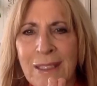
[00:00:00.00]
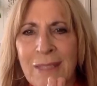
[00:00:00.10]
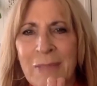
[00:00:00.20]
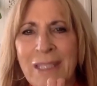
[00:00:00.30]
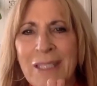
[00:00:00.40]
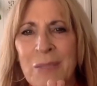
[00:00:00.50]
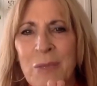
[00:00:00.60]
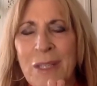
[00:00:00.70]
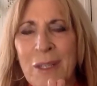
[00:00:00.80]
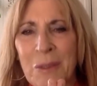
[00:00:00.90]
Because we
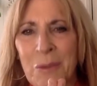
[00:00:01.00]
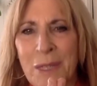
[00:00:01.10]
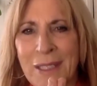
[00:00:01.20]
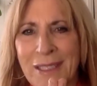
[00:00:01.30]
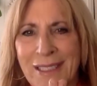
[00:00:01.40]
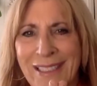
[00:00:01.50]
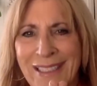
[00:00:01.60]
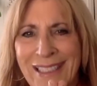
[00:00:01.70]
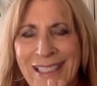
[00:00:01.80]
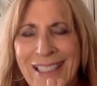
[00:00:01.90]
are one
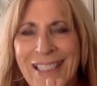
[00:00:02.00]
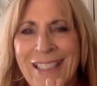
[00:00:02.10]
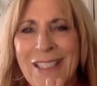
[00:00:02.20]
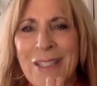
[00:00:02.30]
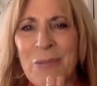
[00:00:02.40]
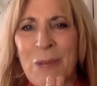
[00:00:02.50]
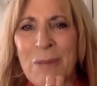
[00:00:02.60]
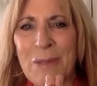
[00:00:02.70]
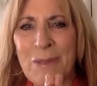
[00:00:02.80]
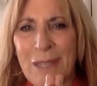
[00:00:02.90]
in this web
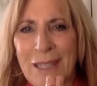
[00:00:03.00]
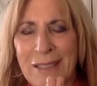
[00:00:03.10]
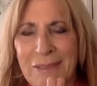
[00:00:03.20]
of life.